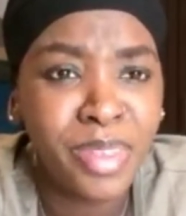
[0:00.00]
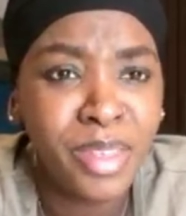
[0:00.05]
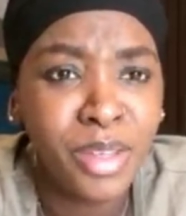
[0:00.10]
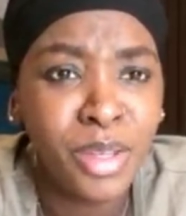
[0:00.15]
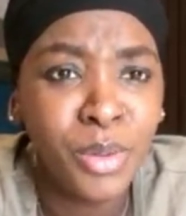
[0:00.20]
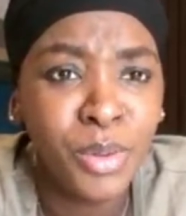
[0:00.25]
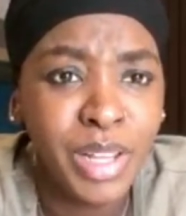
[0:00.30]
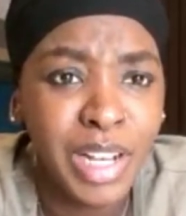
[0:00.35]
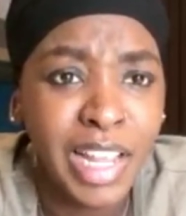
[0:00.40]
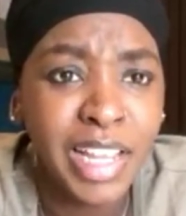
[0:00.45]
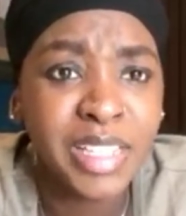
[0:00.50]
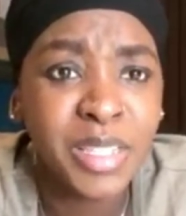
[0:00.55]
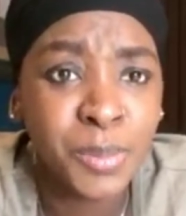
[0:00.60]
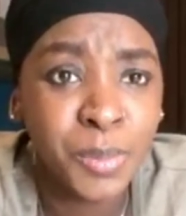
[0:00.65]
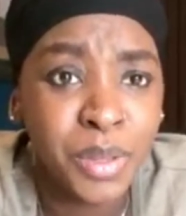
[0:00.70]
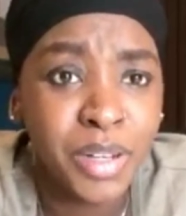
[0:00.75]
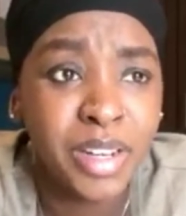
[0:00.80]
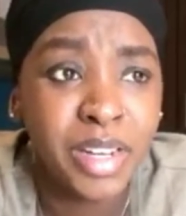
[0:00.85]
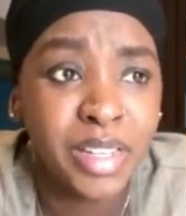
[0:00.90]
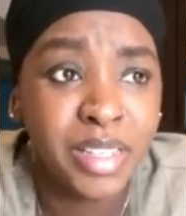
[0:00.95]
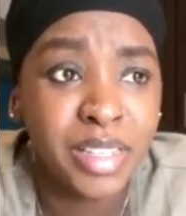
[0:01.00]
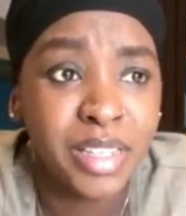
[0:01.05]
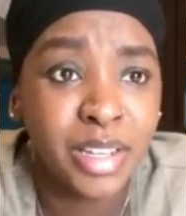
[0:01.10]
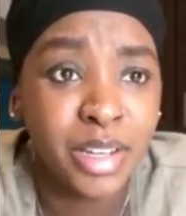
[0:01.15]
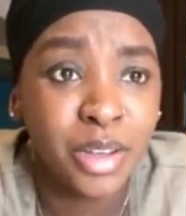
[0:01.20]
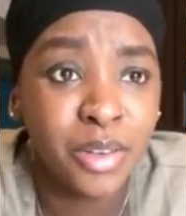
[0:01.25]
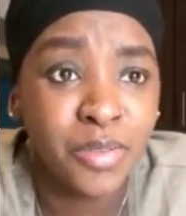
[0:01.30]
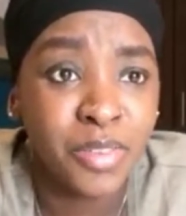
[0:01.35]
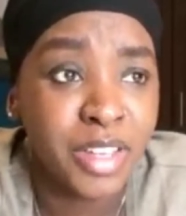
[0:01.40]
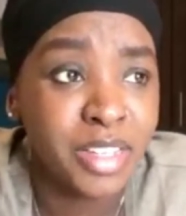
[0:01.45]
you will experience
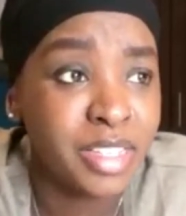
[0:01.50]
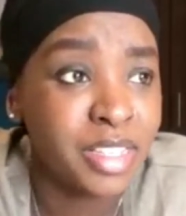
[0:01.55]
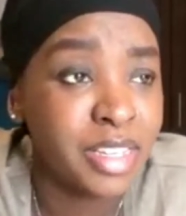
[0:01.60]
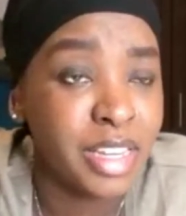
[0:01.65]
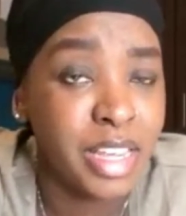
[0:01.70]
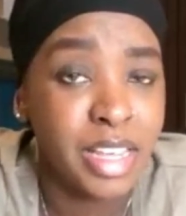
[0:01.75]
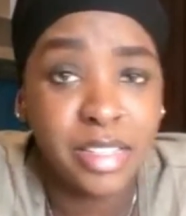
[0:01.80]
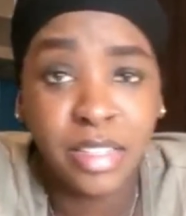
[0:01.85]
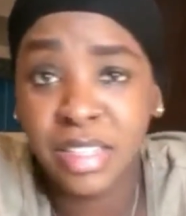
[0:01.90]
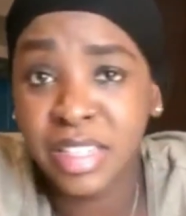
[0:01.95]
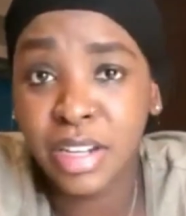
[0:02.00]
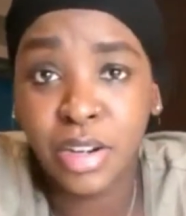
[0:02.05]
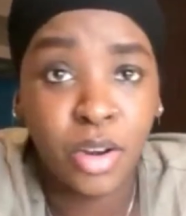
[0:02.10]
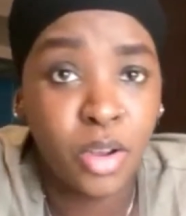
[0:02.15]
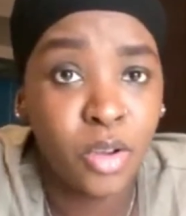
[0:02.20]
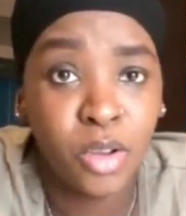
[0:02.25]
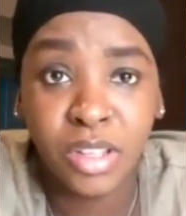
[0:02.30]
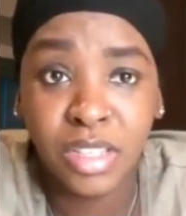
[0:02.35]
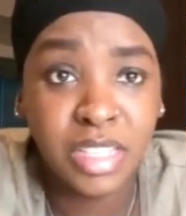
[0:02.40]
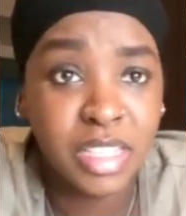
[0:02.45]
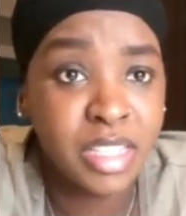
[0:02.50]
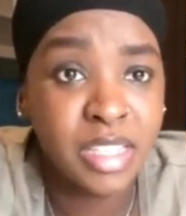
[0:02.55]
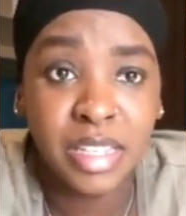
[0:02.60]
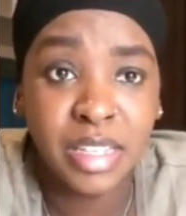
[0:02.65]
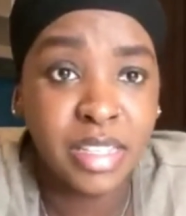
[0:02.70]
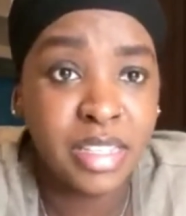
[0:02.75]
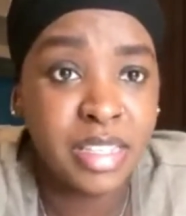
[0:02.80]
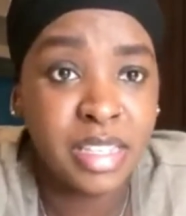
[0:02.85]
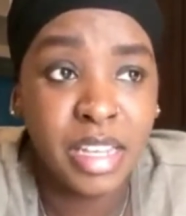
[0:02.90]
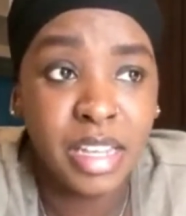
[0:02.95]
in your first year. Zero
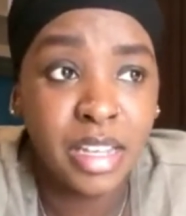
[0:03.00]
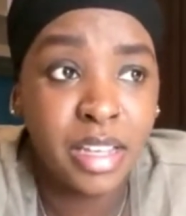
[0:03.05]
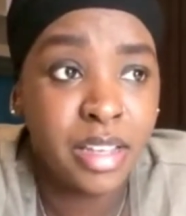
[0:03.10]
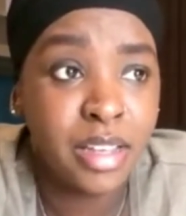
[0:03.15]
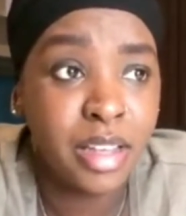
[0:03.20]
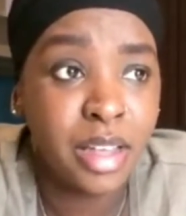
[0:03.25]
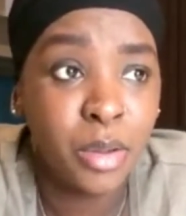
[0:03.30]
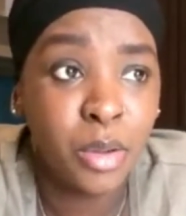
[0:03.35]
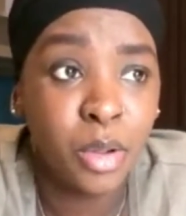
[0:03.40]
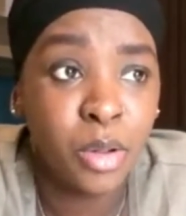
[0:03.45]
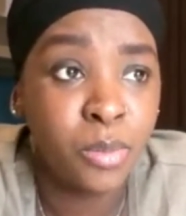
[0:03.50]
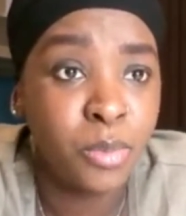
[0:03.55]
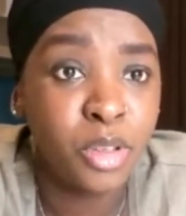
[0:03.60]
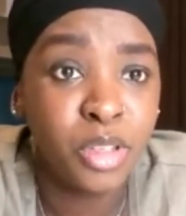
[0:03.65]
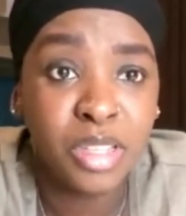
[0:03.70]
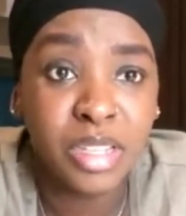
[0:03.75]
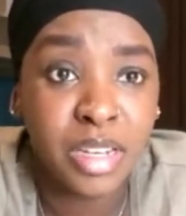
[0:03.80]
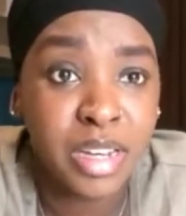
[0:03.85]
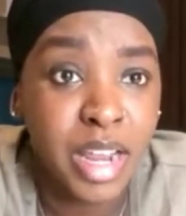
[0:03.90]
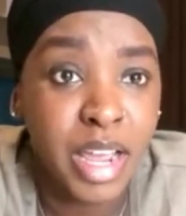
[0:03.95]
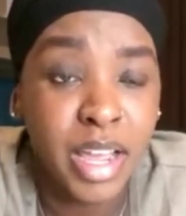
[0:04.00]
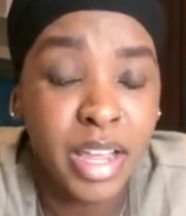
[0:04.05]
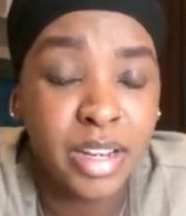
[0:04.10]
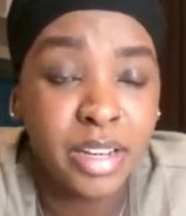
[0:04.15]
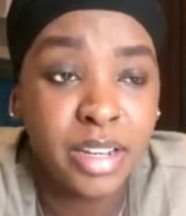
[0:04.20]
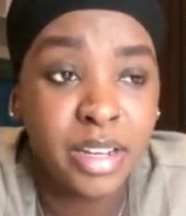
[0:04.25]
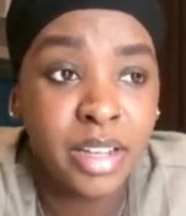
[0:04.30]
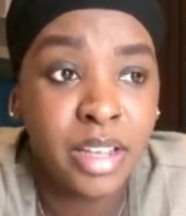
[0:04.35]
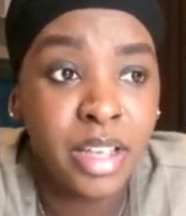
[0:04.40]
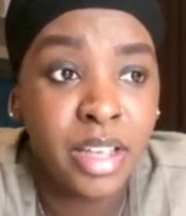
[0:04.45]
consistency, almost
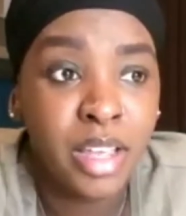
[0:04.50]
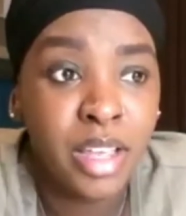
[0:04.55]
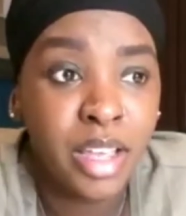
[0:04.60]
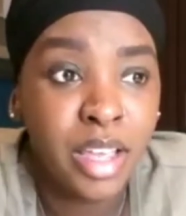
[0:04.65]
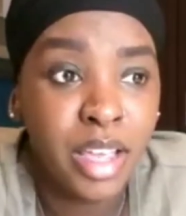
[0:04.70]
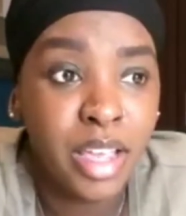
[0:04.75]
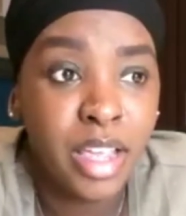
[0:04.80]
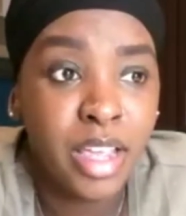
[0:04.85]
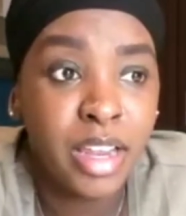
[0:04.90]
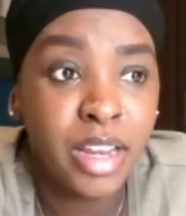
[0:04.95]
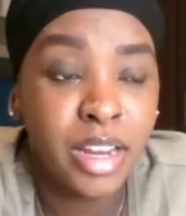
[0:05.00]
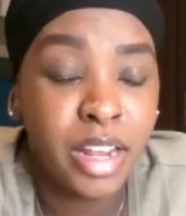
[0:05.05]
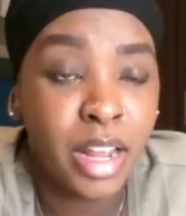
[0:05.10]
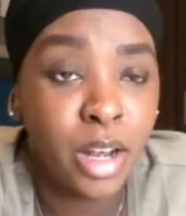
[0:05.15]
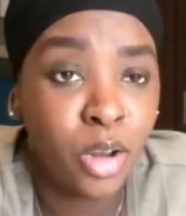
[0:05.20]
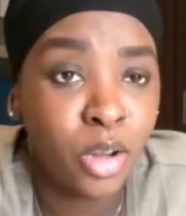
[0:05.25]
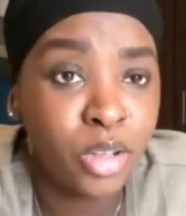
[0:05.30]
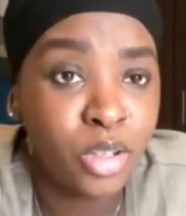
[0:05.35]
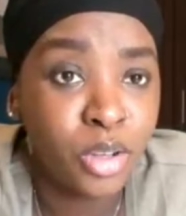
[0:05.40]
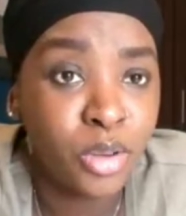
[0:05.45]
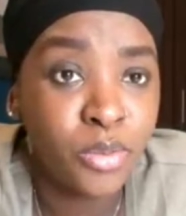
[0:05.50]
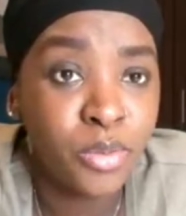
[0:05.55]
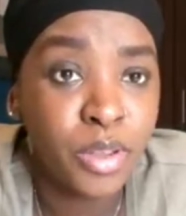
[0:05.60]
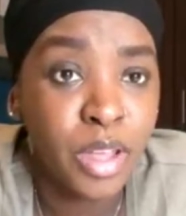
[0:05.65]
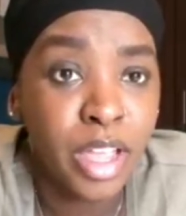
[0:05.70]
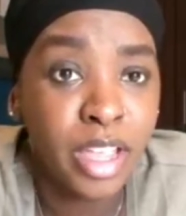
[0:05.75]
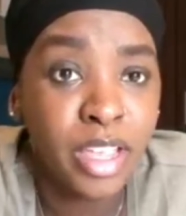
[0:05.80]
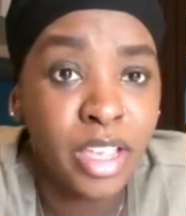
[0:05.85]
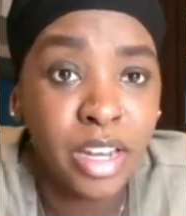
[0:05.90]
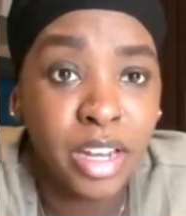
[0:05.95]
none, and a lot
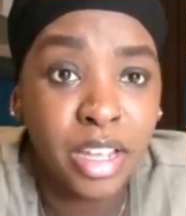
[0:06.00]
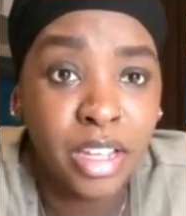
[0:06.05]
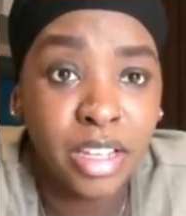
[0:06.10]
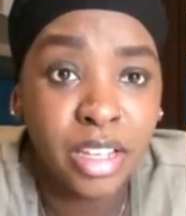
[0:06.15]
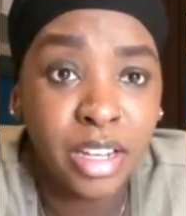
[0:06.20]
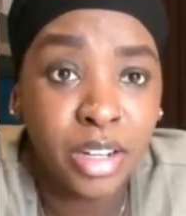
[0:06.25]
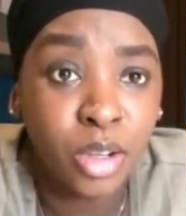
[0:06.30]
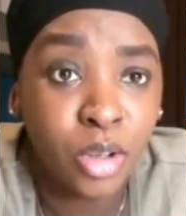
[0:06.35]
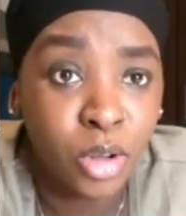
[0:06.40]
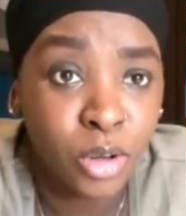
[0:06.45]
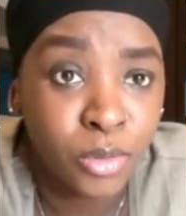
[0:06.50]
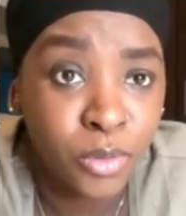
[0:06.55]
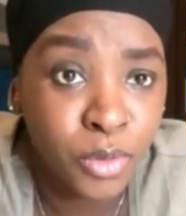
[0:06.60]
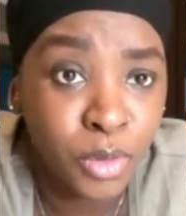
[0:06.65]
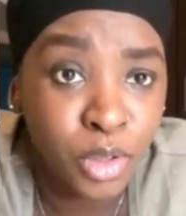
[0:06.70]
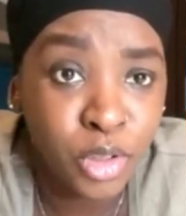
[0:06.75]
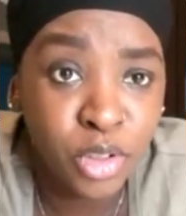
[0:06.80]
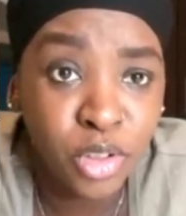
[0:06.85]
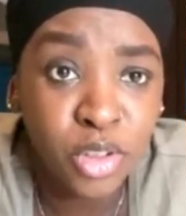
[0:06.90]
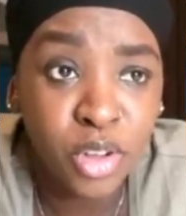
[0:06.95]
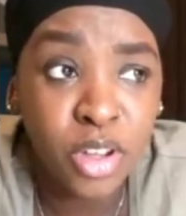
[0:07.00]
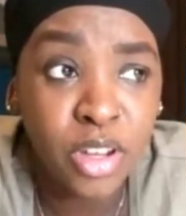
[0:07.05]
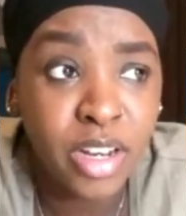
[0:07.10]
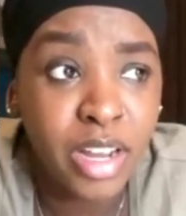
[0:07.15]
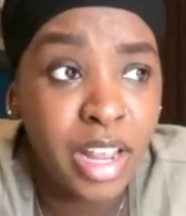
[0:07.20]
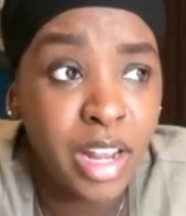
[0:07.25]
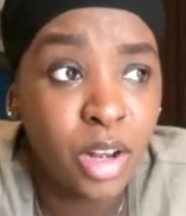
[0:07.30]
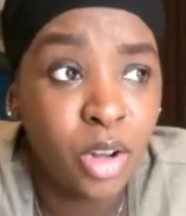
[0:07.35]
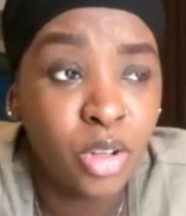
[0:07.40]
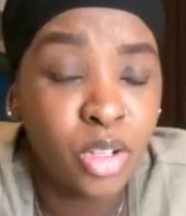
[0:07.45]
of, again,
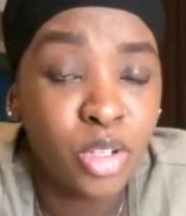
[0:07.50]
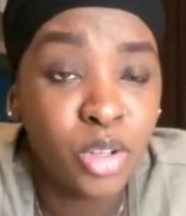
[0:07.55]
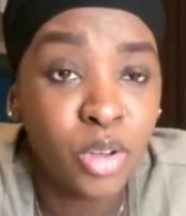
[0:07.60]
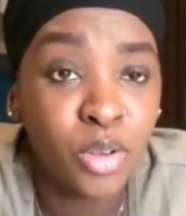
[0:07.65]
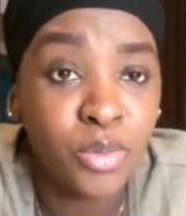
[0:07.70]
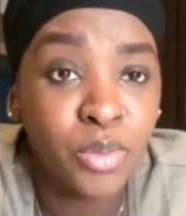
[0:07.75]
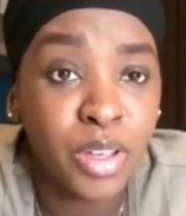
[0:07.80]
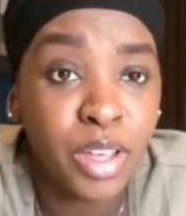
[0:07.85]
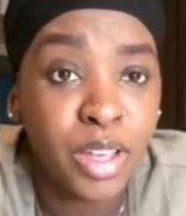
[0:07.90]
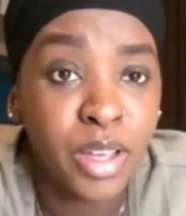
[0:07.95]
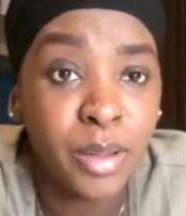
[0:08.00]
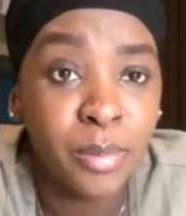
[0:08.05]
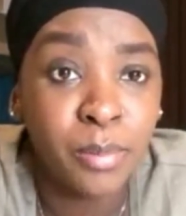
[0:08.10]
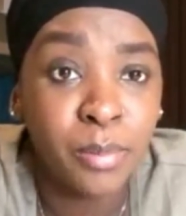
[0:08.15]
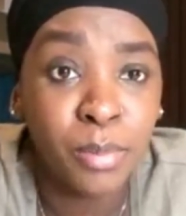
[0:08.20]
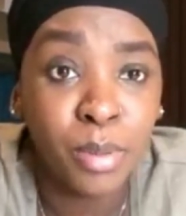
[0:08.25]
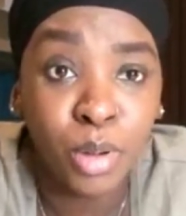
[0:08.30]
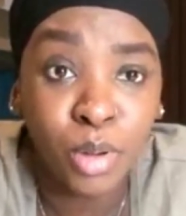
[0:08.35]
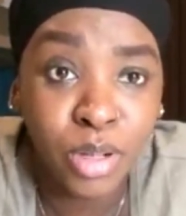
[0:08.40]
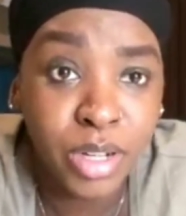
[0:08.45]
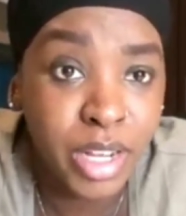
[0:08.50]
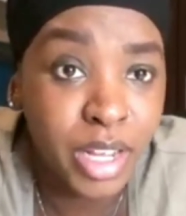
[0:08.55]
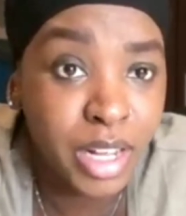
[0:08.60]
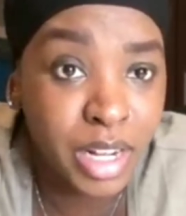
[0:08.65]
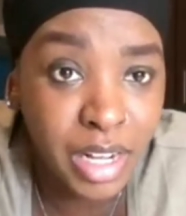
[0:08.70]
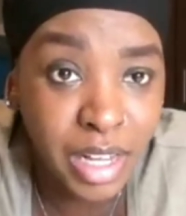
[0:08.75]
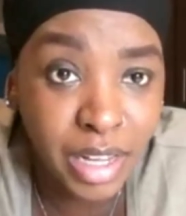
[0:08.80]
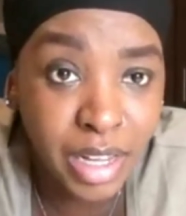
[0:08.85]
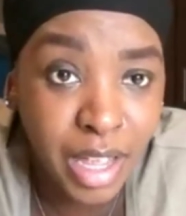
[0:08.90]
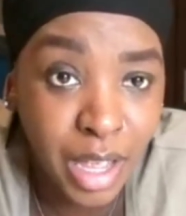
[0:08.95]
confusion, a lot of blown
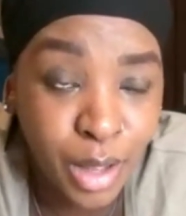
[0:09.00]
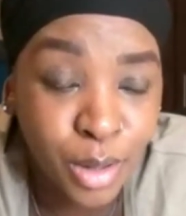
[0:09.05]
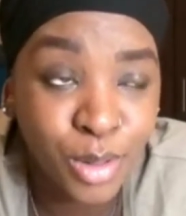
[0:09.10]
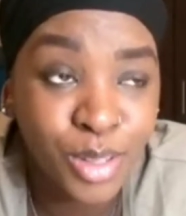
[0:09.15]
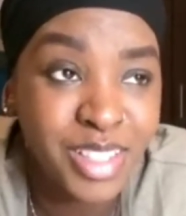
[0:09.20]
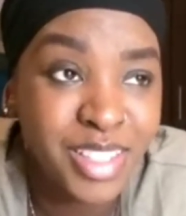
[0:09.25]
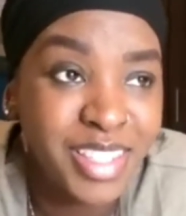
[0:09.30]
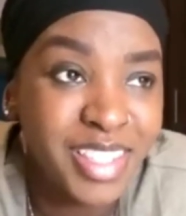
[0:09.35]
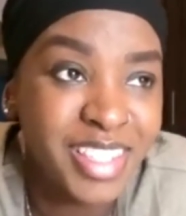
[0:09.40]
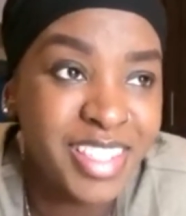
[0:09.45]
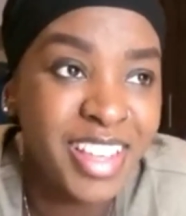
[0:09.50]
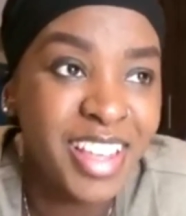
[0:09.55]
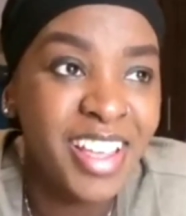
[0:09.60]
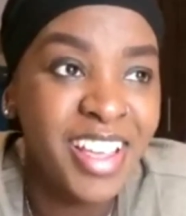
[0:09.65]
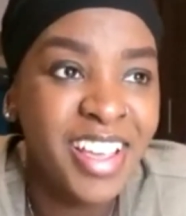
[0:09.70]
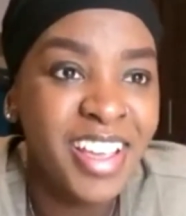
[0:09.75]
accounts.